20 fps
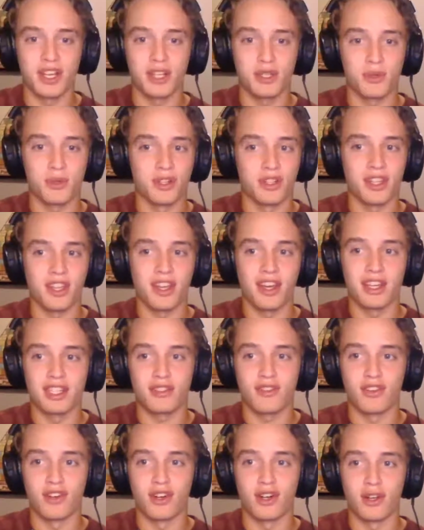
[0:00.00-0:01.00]
guys were on the
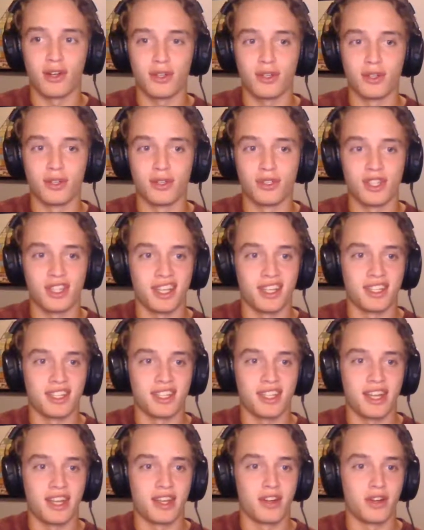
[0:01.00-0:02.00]
ice for all goals
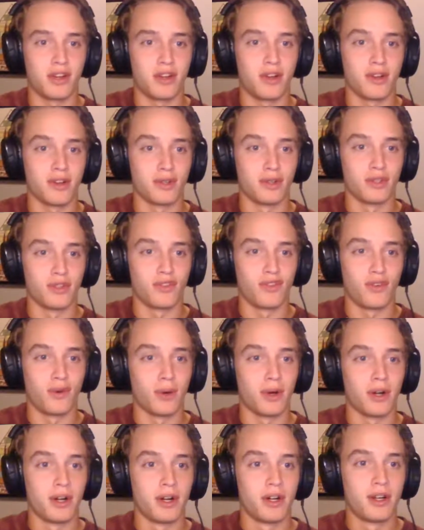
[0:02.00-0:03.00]
against and all goals
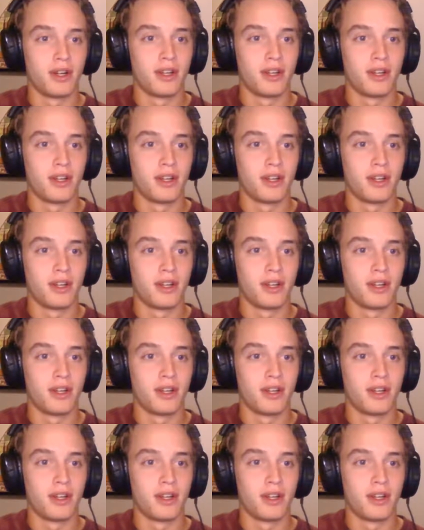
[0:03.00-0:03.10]
for.